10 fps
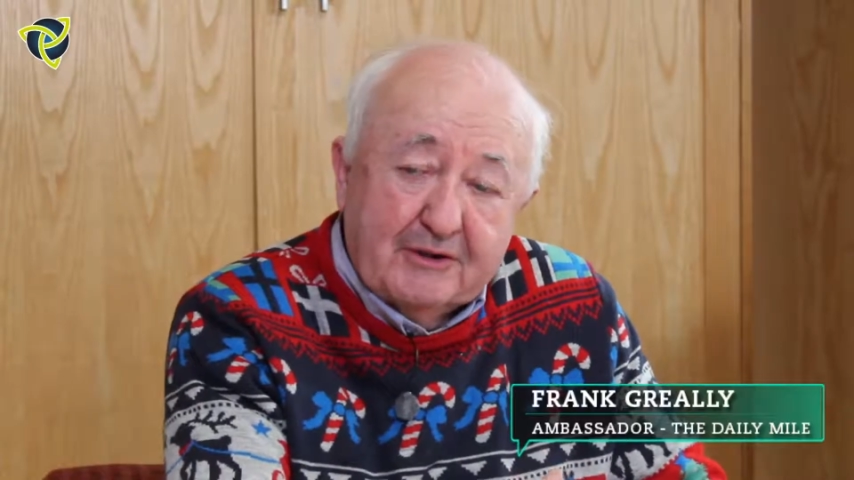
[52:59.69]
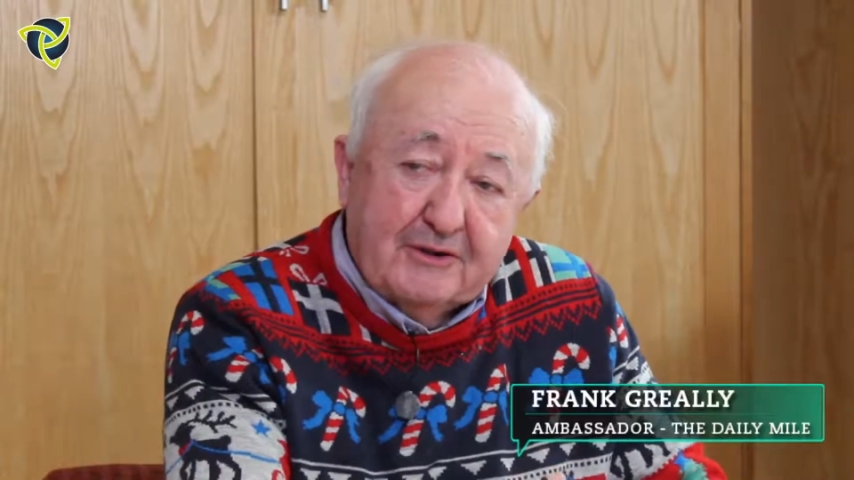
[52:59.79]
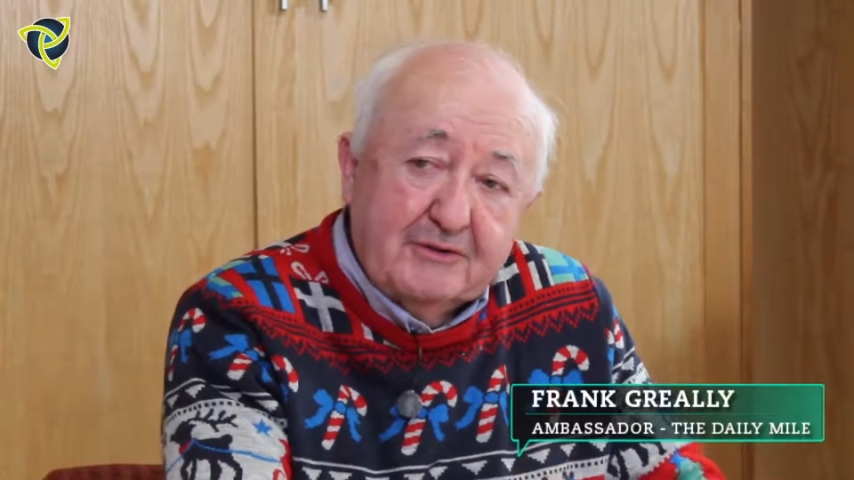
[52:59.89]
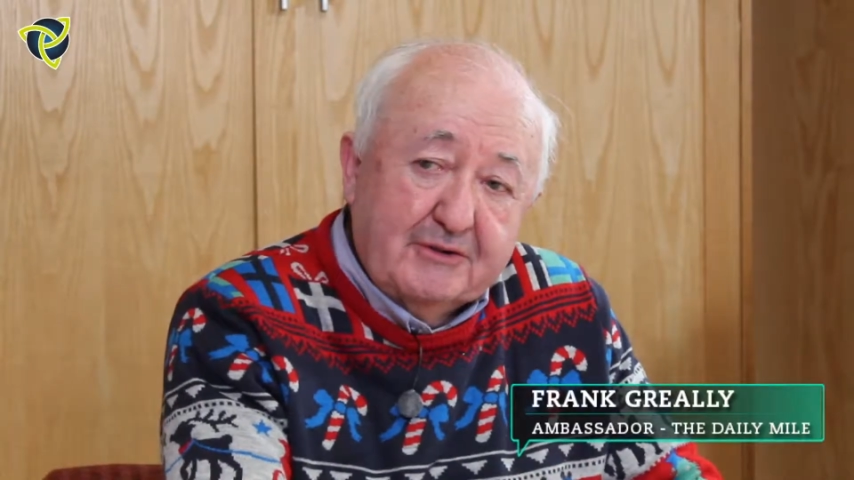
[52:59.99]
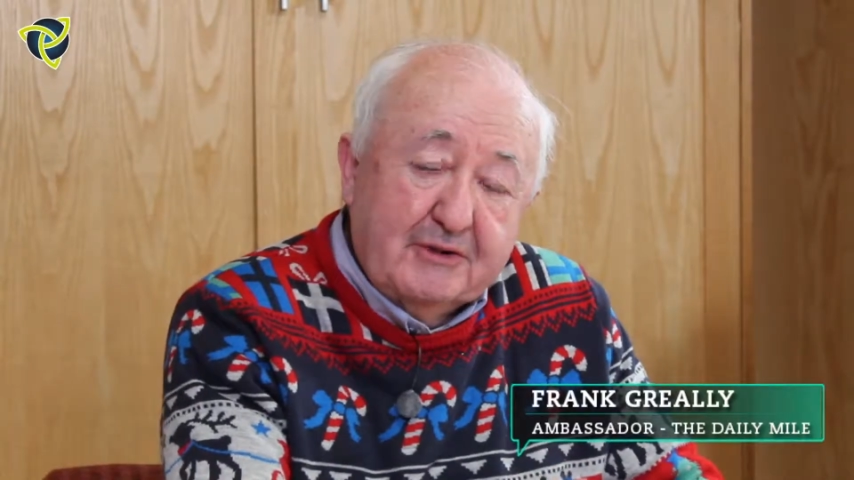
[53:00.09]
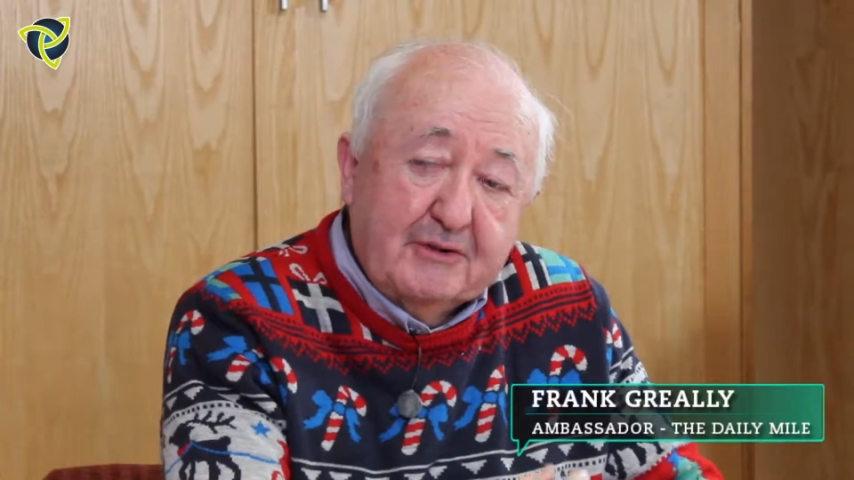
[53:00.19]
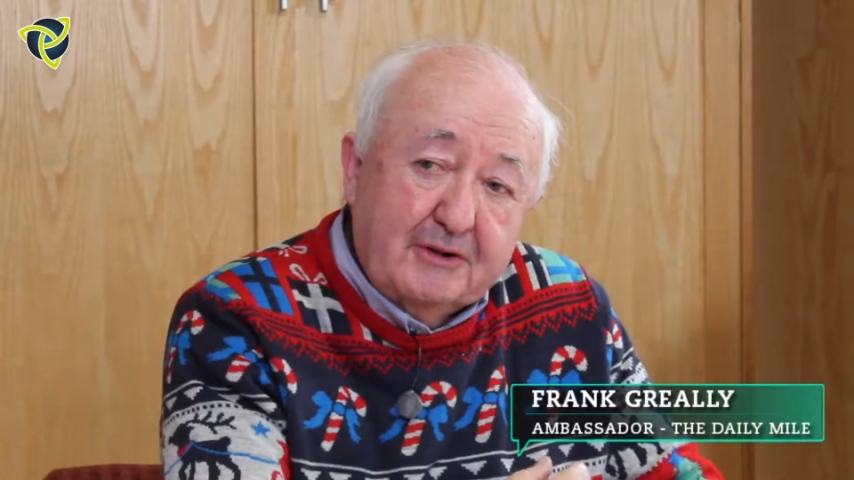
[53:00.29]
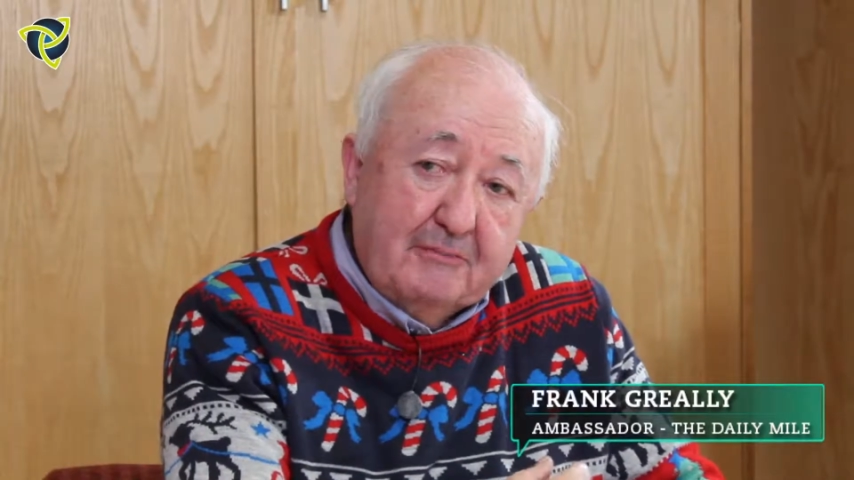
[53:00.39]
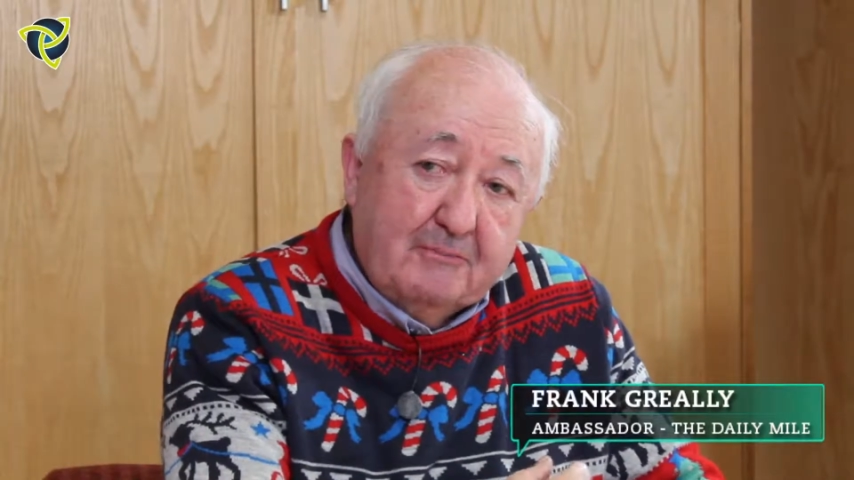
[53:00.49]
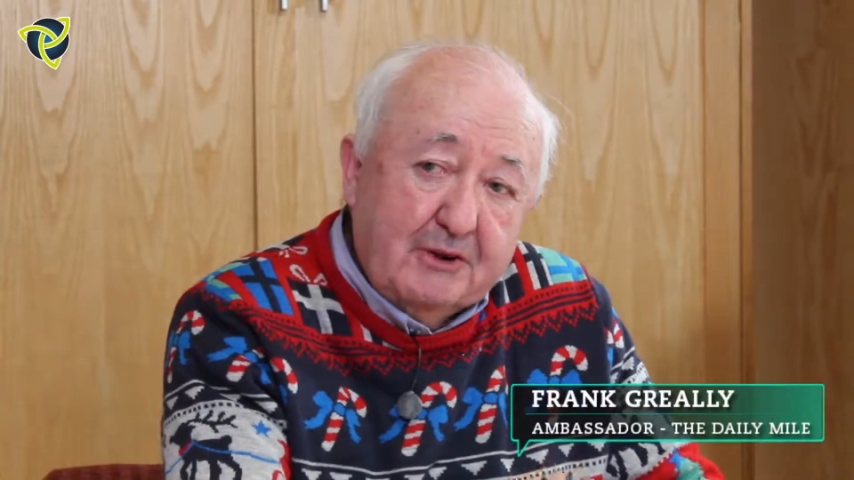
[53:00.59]
and see it, the
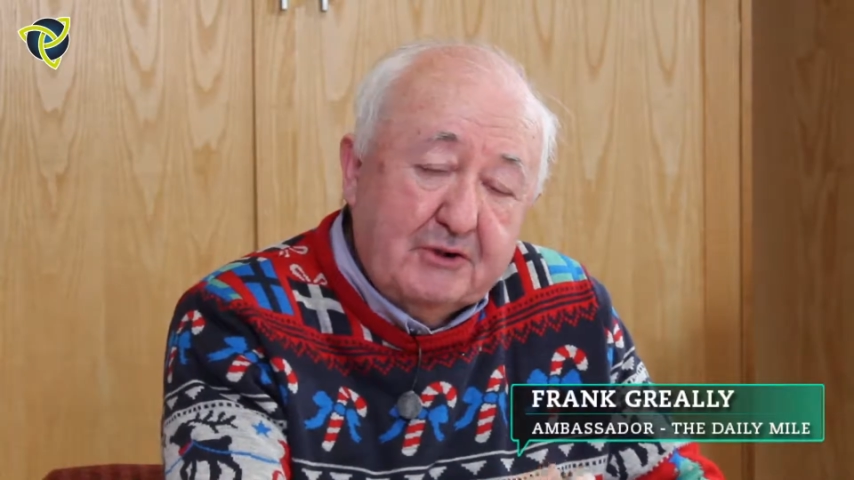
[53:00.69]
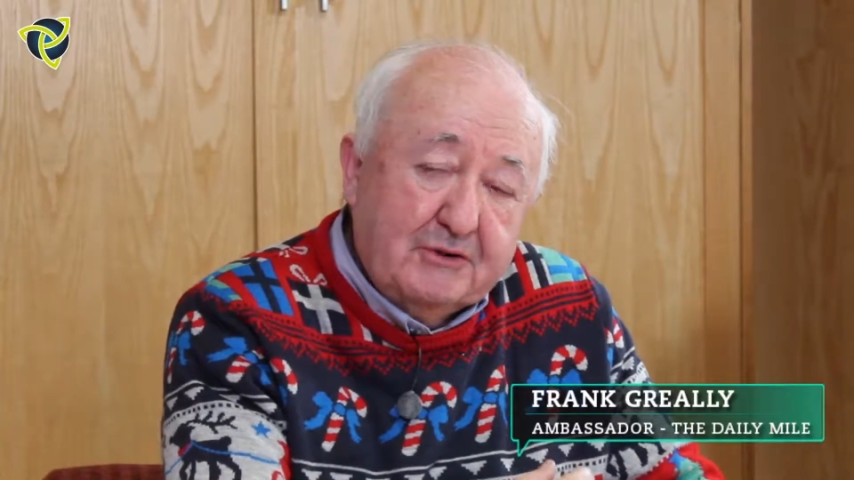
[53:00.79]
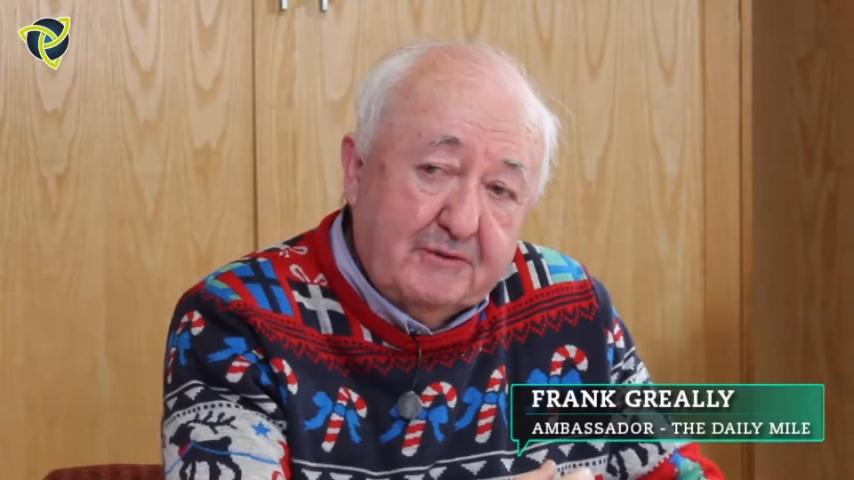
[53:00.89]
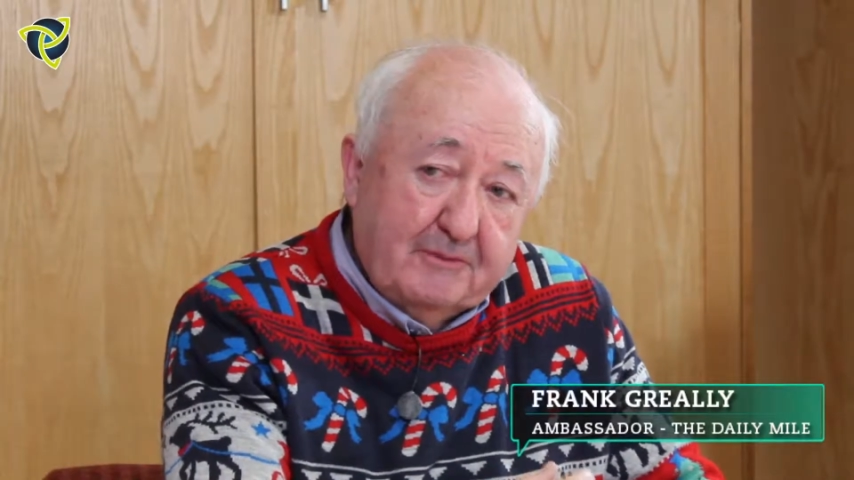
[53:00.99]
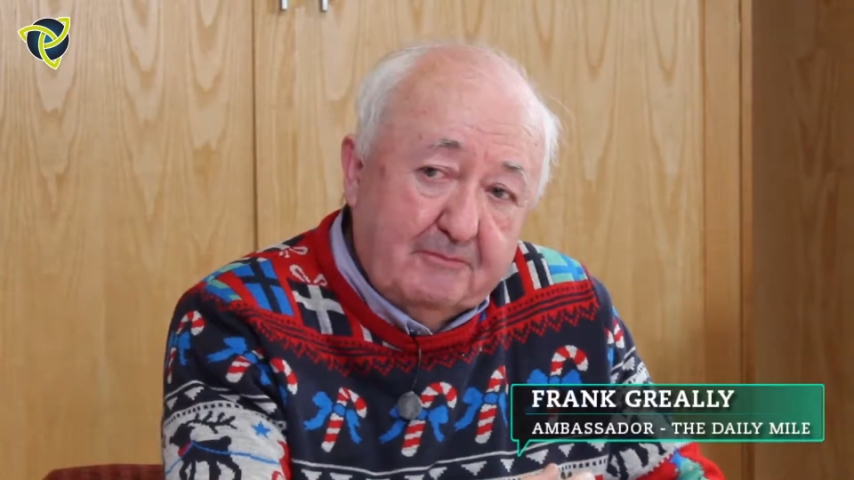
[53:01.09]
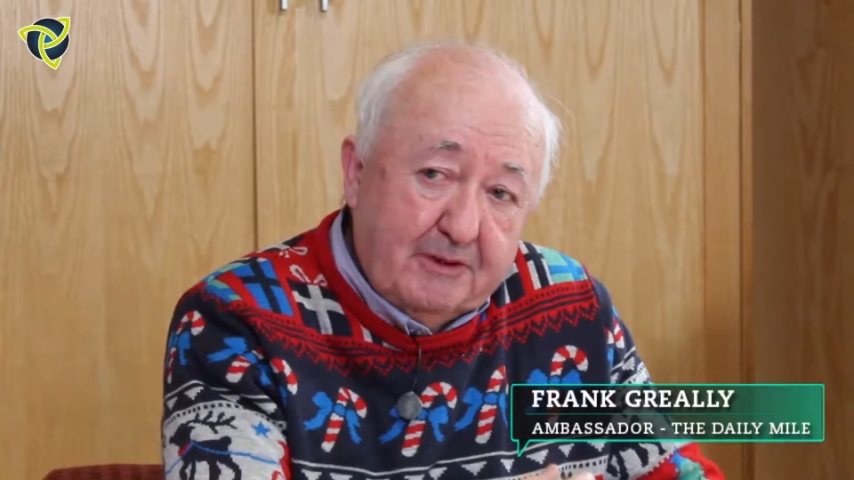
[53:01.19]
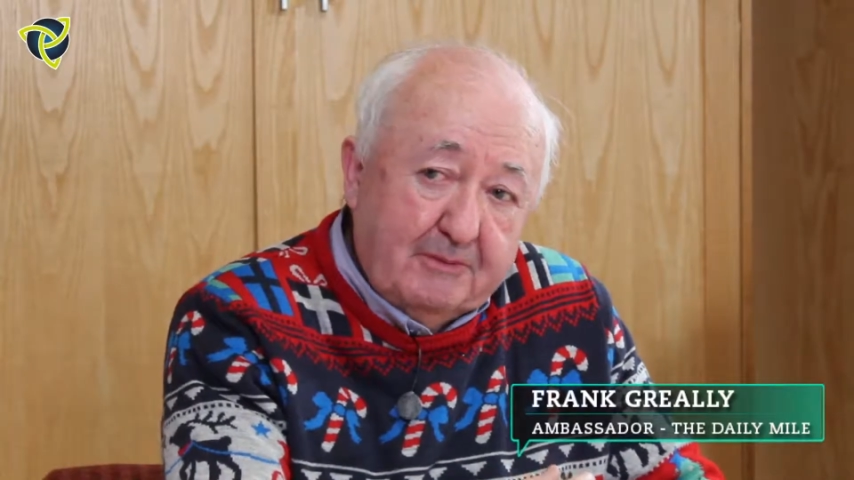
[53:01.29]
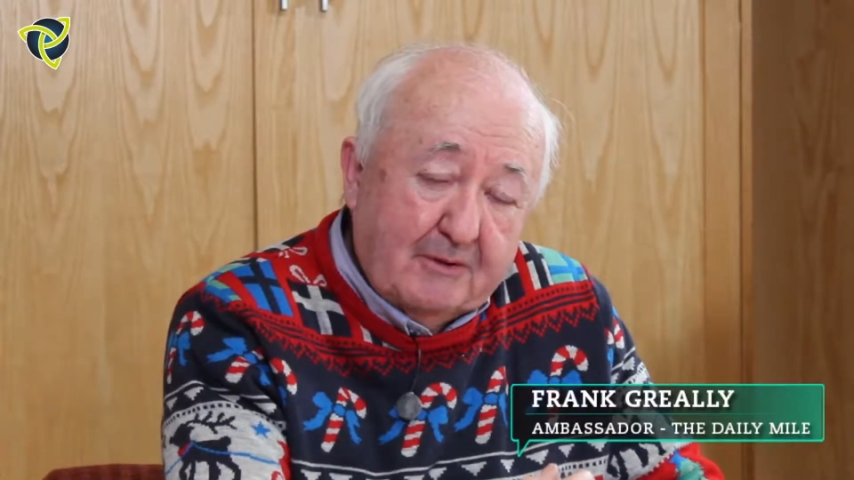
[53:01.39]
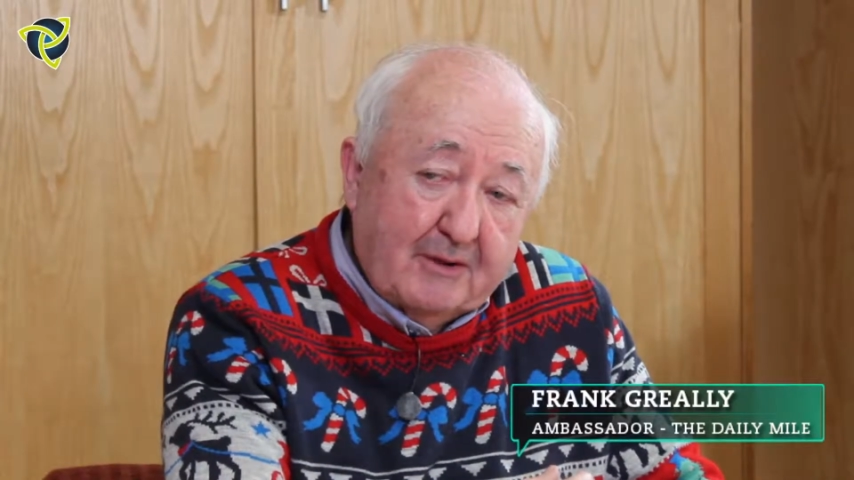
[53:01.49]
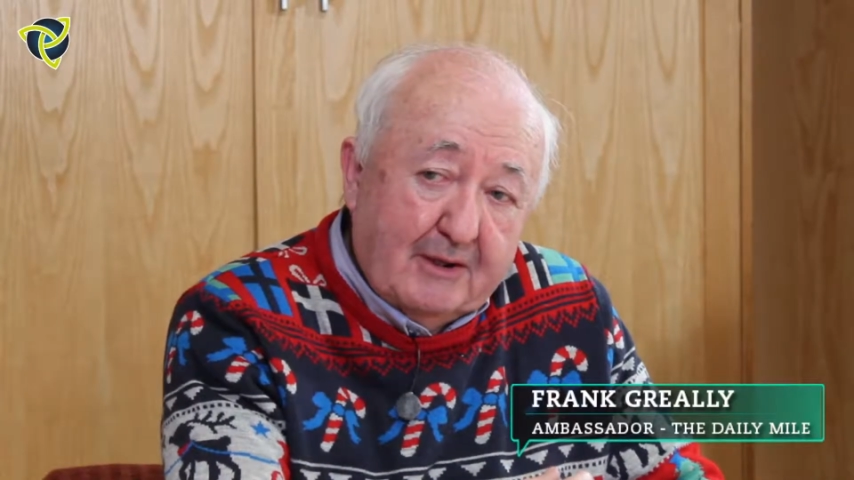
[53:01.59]
impatience in people.